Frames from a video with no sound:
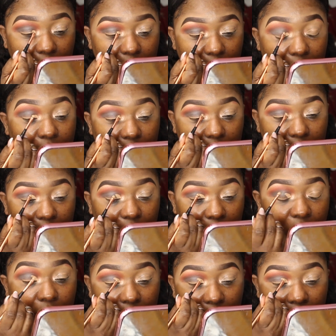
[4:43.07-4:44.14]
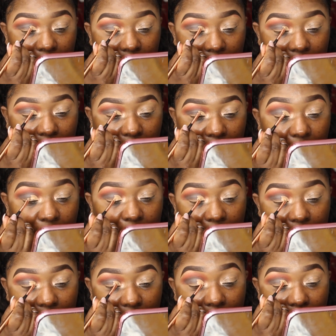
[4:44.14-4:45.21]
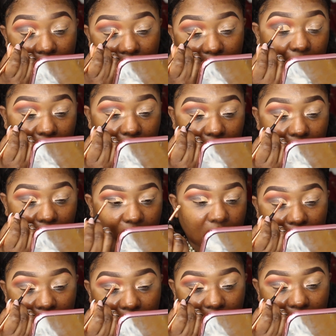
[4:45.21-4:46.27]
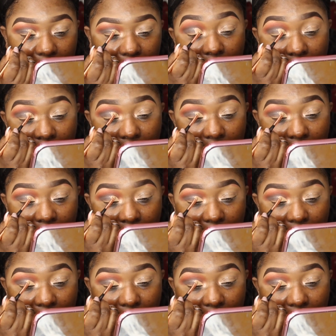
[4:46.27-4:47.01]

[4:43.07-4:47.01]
So I'm just going to go ahead and give myself a semi-cut crease,